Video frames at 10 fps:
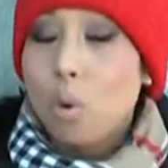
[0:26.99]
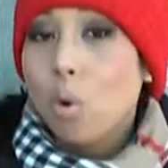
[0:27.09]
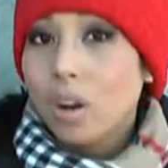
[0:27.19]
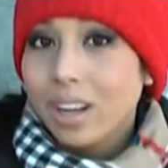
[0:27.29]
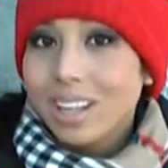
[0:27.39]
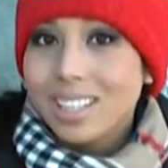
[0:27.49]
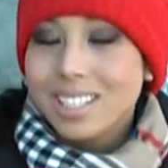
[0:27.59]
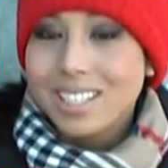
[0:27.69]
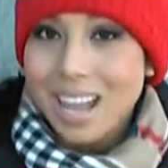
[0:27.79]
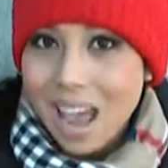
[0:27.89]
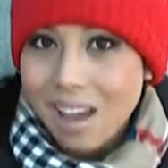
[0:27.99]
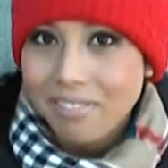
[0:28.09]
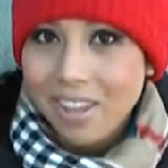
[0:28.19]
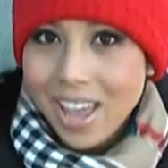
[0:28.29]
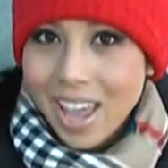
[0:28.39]
board,
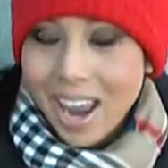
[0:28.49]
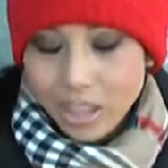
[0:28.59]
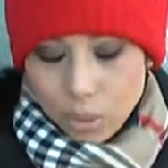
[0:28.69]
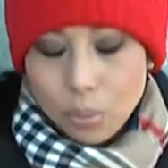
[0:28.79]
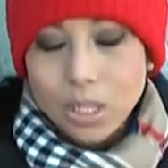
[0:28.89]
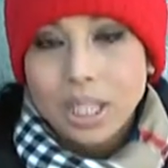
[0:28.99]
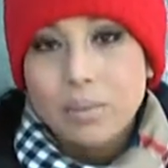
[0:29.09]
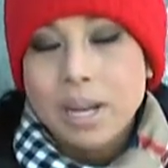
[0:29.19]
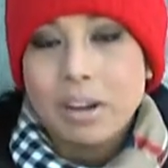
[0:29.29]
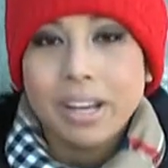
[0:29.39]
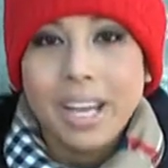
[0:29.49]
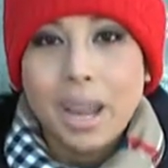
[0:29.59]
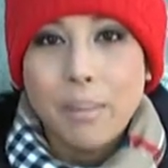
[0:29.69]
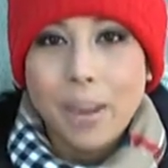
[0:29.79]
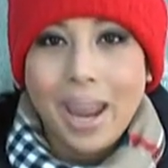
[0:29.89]
staff, and the preliminary
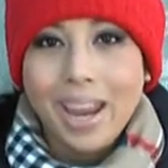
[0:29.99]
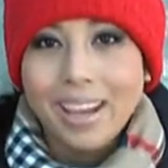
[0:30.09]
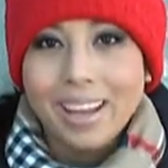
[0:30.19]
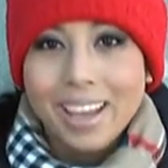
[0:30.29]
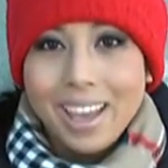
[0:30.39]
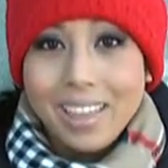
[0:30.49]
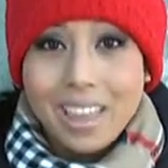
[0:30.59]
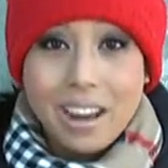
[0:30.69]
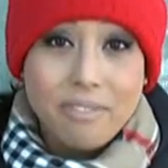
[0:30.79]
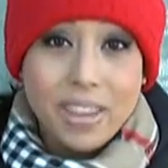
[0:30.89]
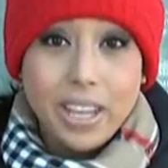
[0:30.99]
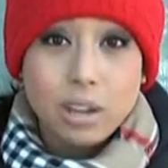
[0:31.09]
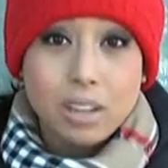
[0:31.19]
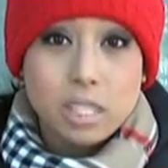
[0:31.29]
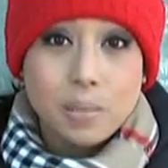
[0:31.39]
campaign. That
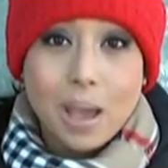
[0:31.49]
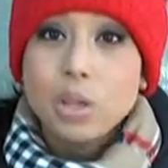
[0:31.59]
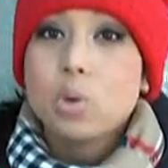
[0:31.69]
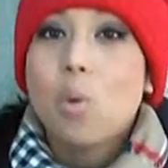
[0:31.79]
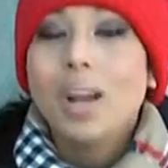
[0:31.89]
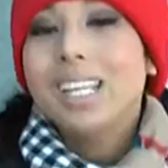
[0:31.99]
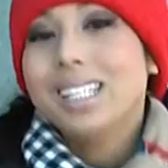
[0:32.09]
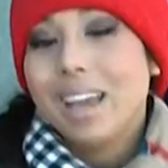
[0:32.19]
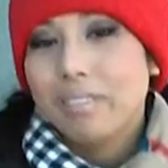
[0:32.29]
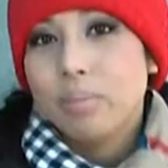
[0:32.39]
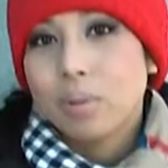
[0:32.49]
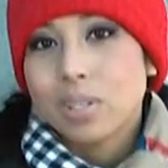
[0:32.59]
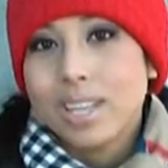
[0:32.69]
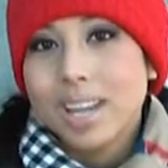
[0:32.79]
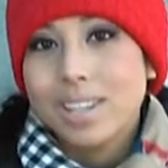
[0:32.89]
figure is about
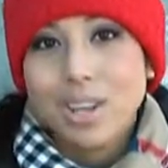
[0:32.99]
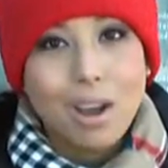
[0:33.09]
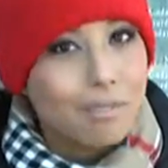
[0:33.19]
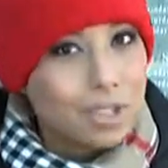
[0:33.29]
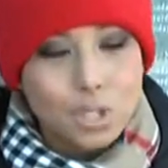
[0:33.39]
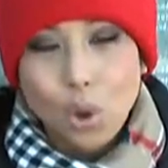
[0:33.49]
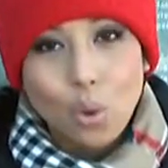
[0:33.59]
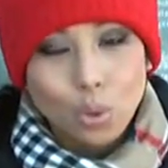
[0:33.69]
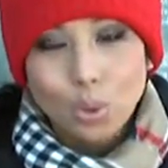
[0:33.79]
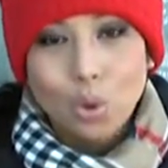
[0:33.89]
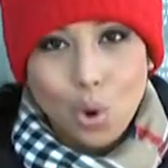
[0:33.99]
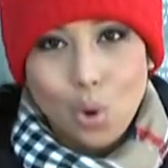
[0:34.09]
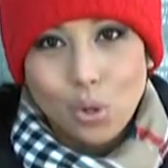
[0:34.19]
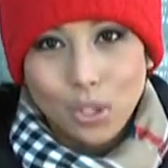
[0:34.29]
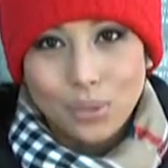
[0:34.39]
27% of the total
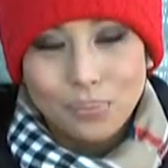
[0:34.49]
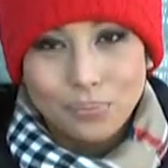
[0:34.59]
goal.